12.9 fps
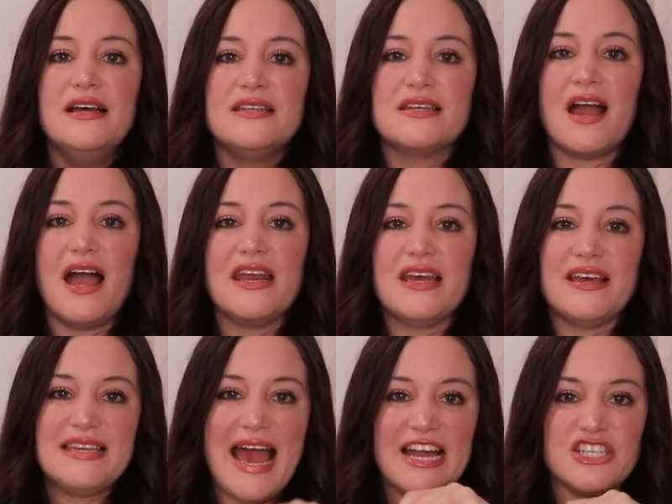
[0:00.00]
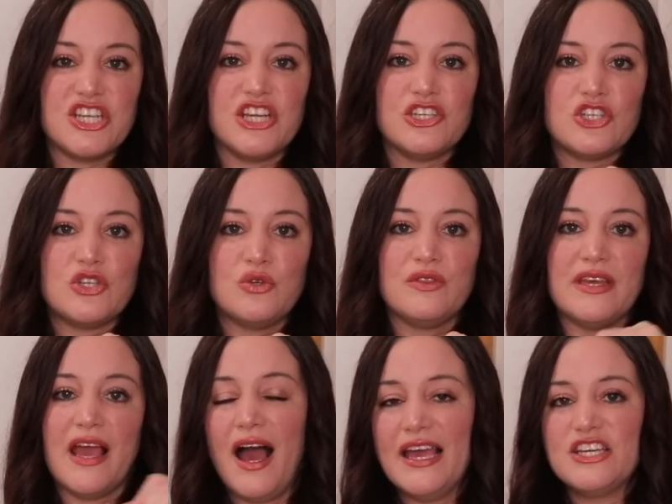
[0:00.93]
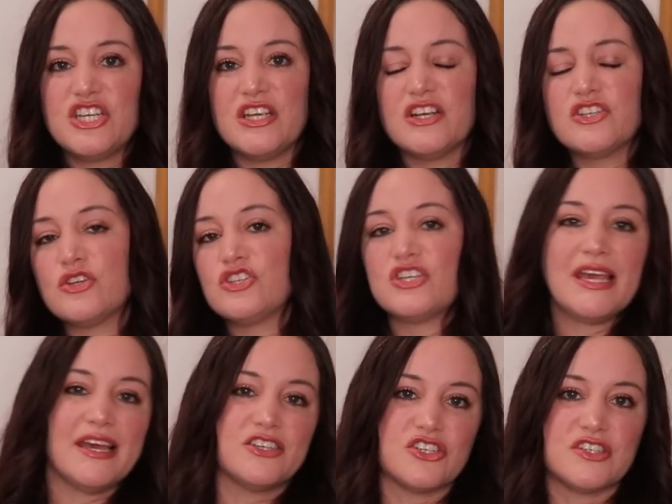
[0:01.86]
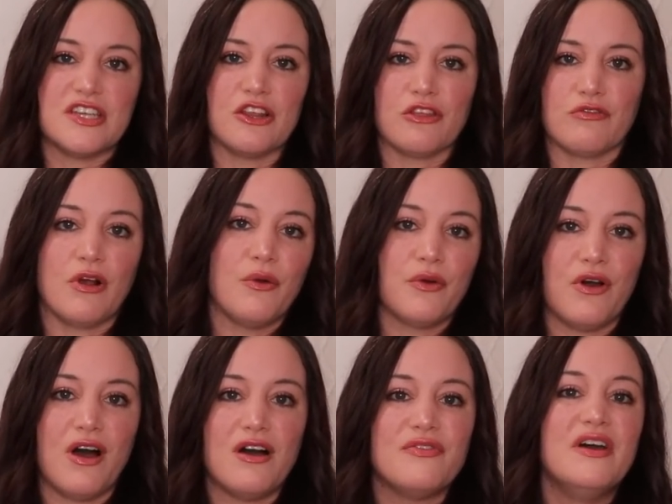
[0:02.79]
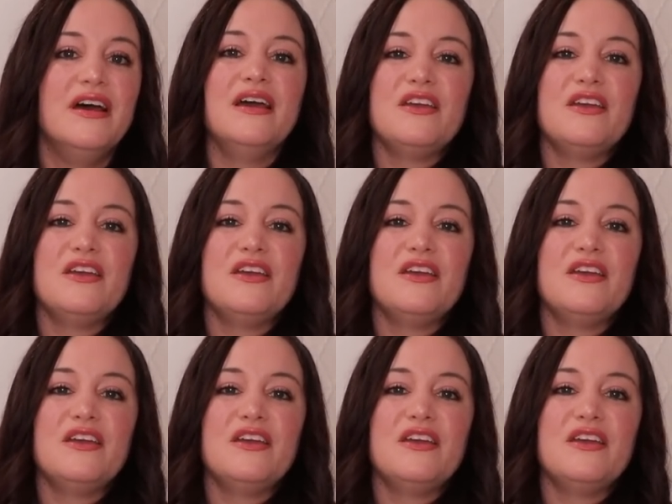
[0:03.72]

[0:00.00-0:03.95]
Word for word: to kind of attach it to the high chair so she can't just like throw it off.